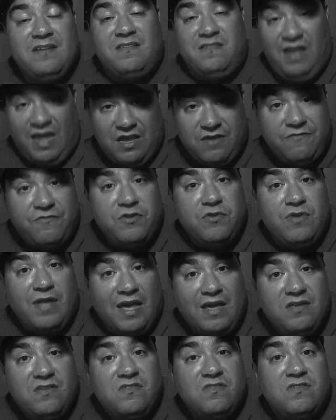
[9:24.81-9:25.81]
Take a few
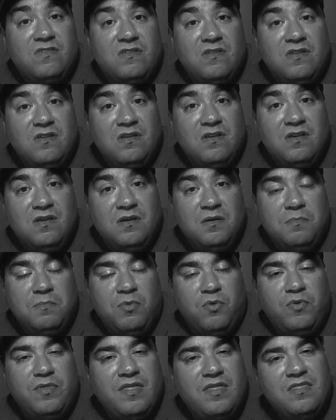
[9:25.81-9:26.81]
days. But
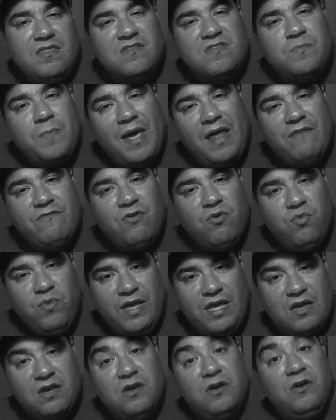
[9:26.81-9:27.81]
within the span of a
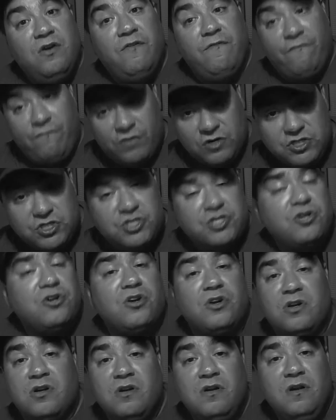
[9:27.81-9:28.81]
week, for
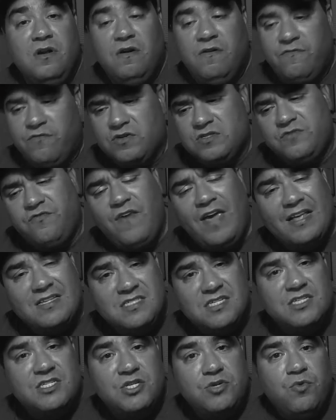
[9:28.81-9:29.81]
sure, for as fancy
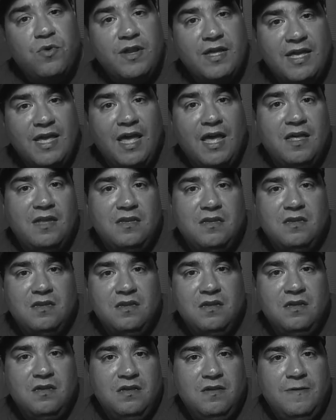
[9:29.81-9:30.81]
as you want to get,
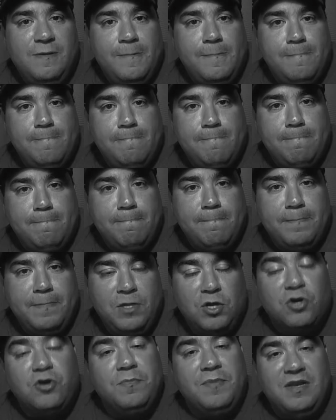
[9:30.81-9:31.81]
you
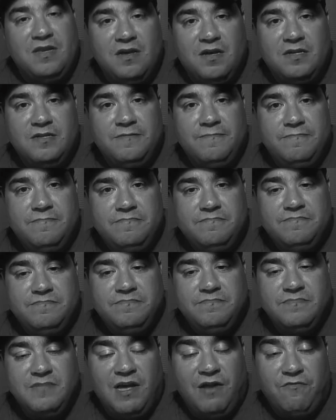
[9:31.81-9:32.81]
could be done.
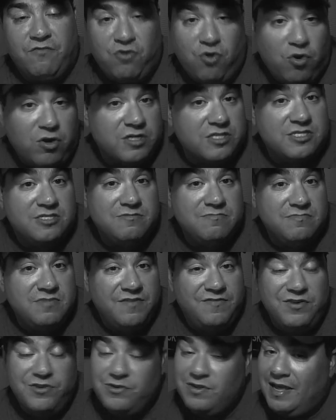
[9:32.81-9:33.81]
And of course, if
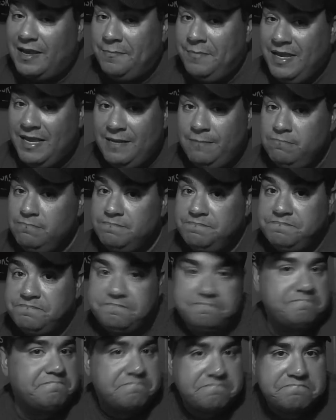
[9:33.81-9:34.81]
you do it like me,
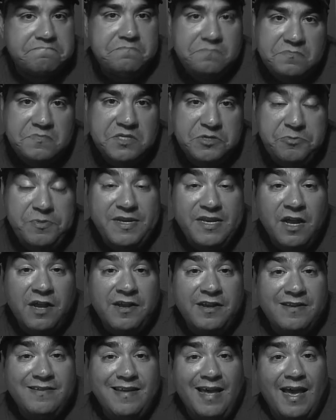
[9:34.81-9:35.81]
you'll be done in
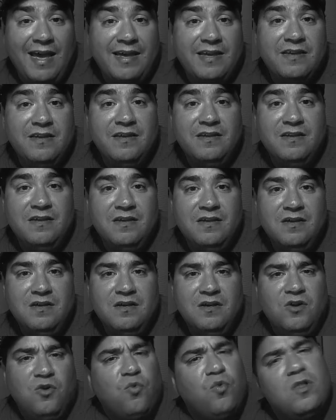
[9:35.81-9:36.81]
a day.
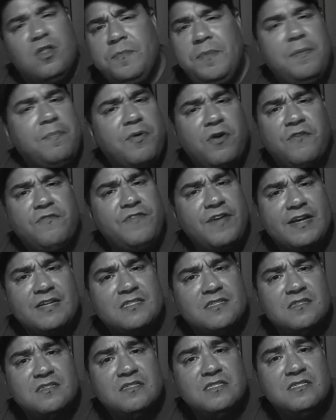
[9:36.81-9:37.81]
Will it be
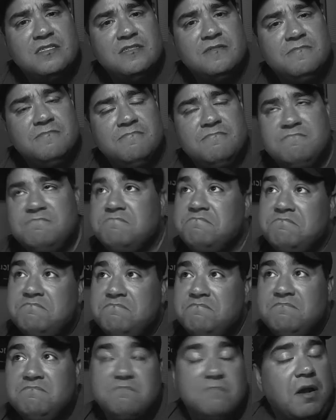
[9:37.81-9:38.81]
perfect?
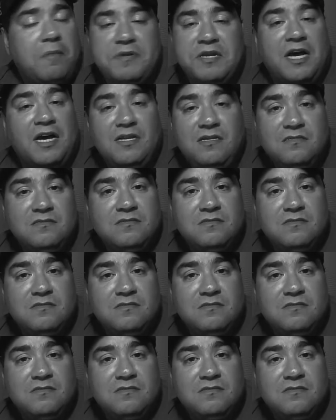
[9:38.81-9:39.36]
Probably not.